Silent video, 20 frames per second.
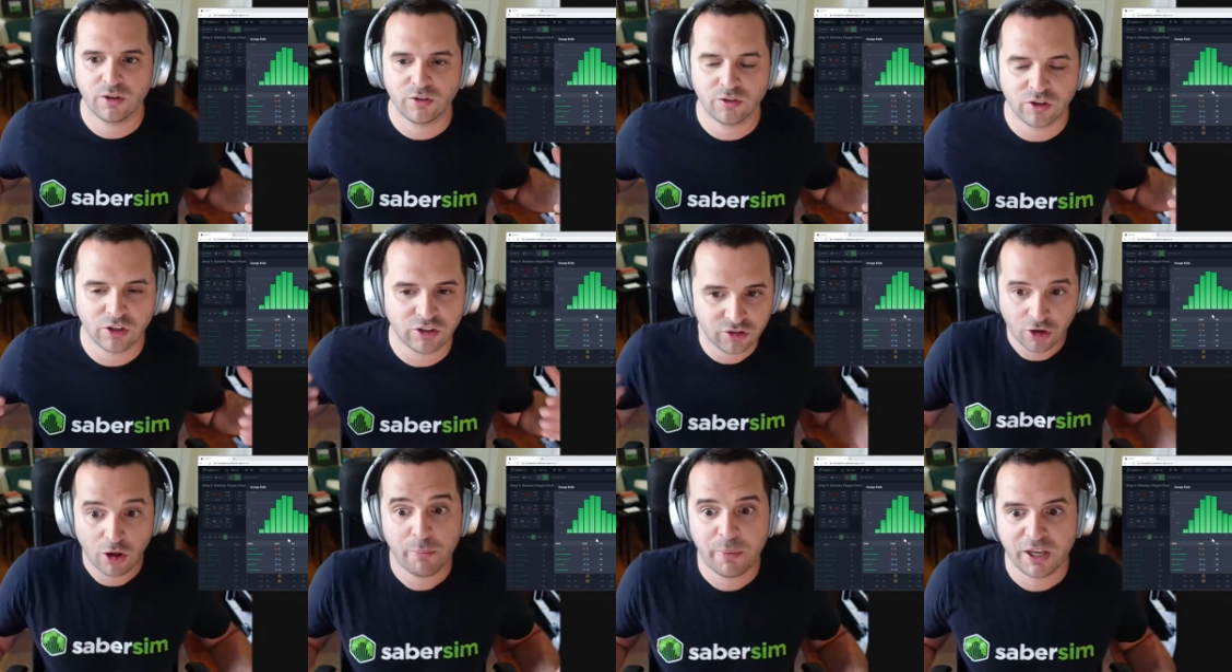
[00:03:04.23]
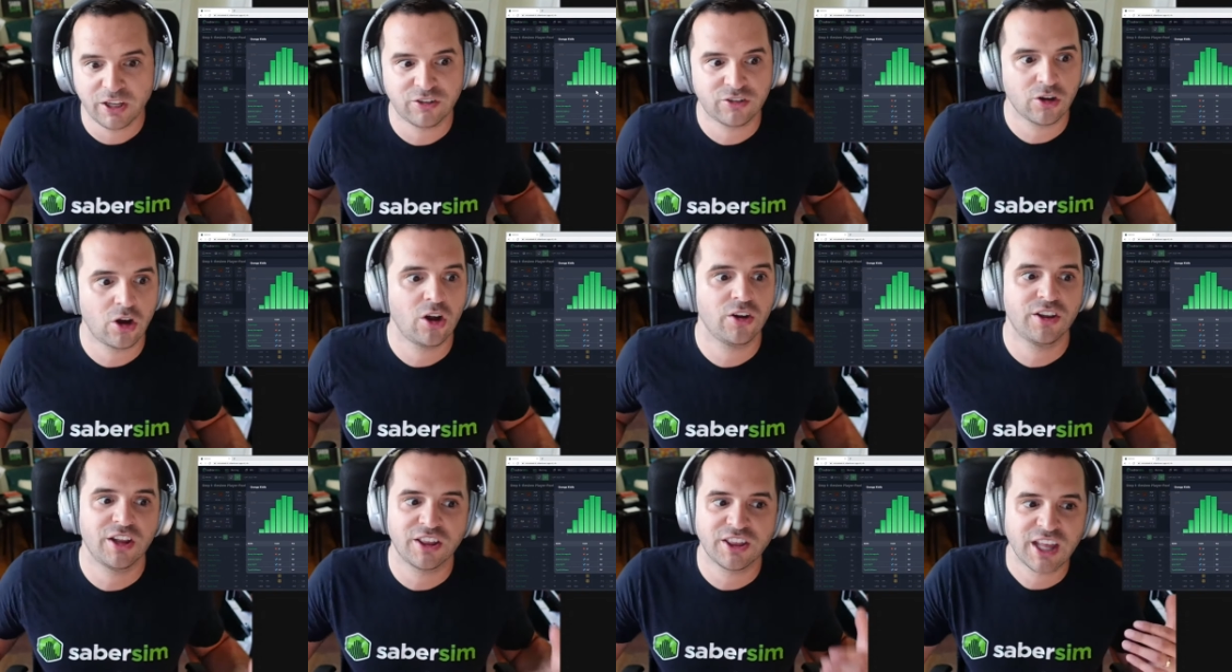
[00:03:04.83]
this is all based
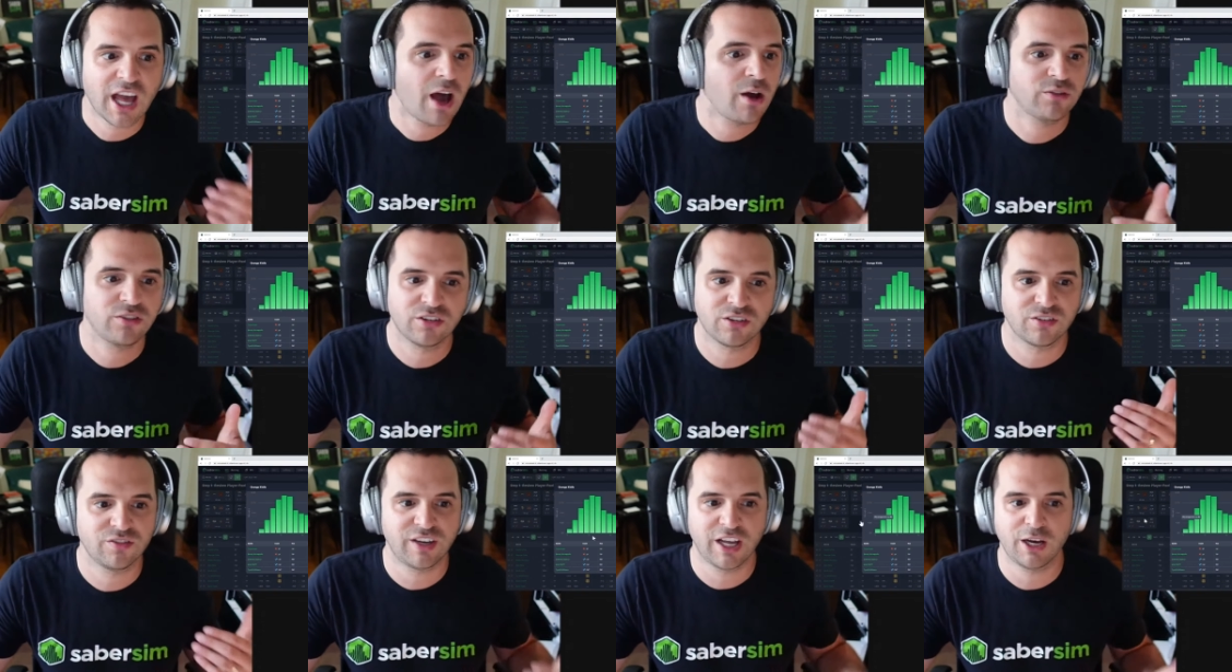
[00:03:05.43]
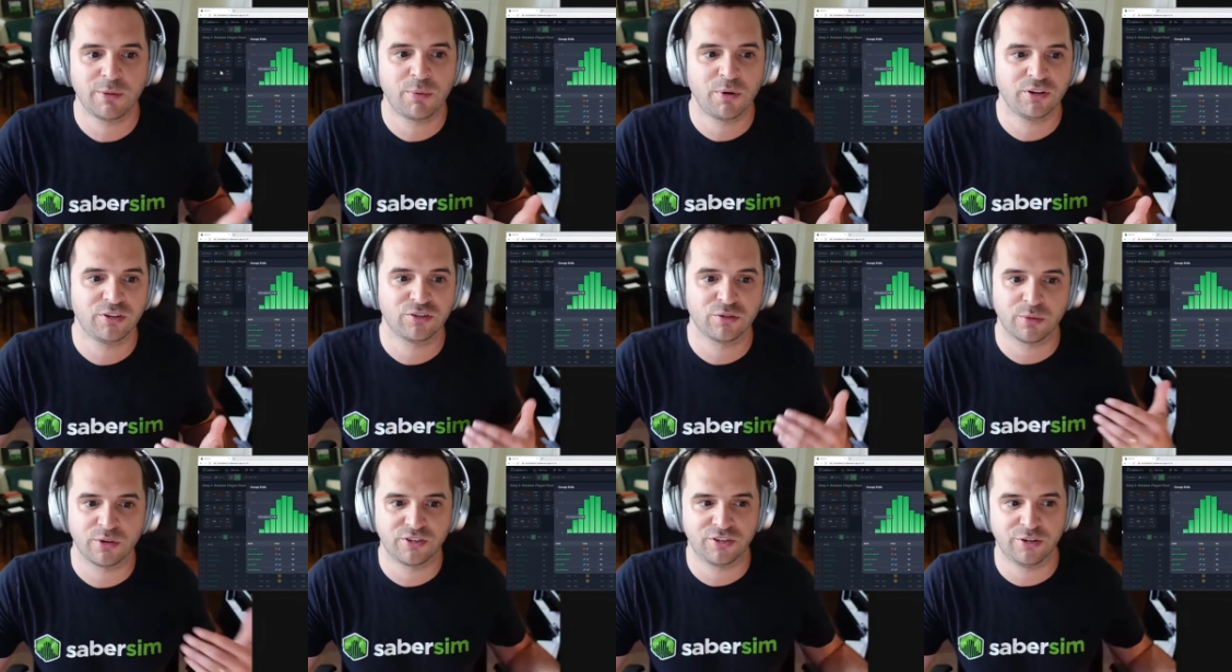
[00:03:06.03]
on the thousands of data points
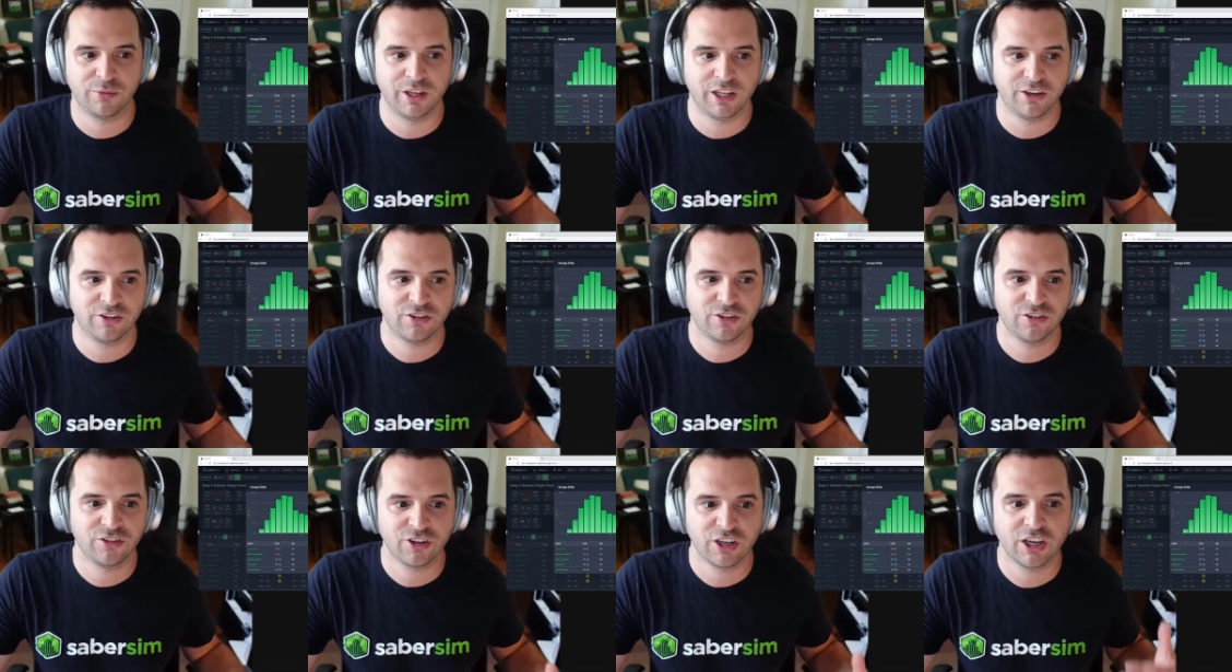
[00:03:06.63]
from our simulations,